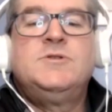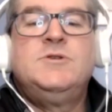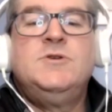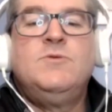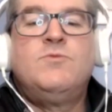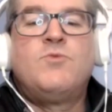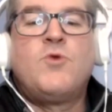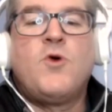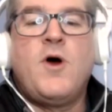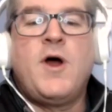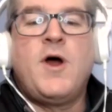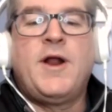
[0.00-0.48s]

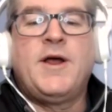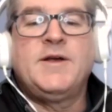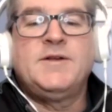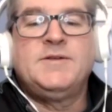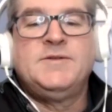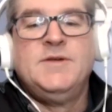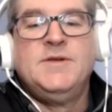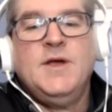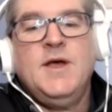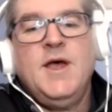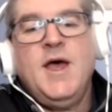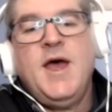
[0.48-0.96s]
two
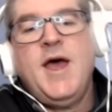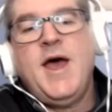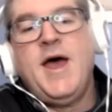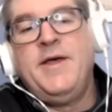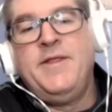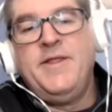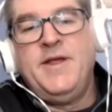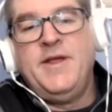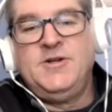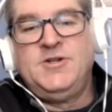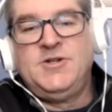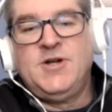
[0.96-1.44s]
products
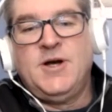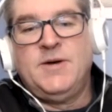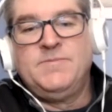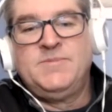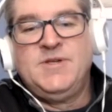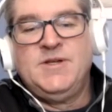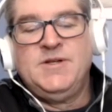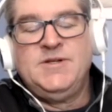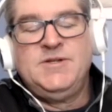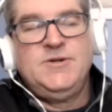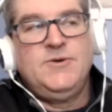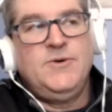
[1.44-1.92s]
and then
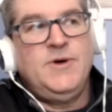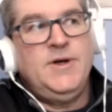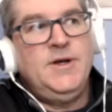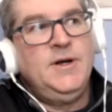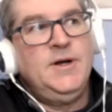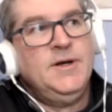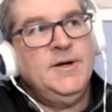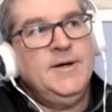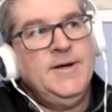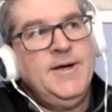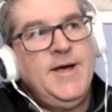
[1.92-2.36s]
jumps into it.